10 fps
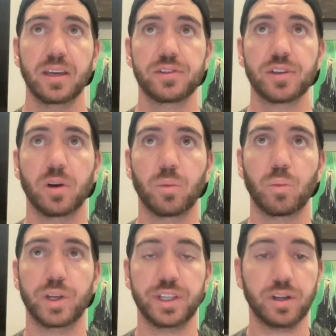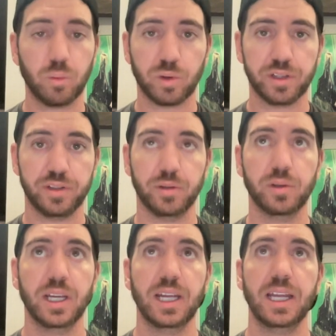So what you don't want to
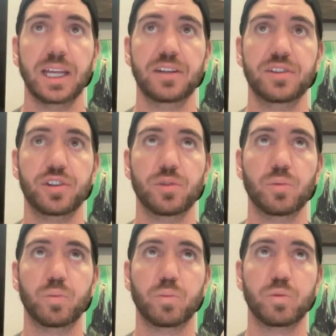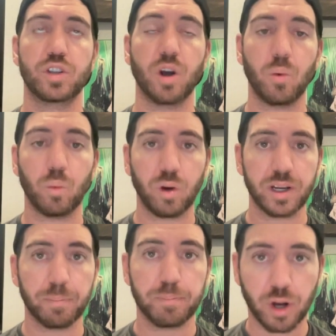do is you don't want
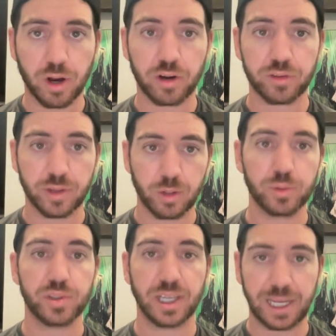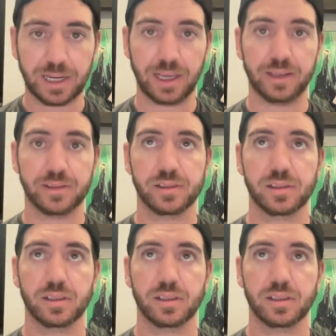to burn those innings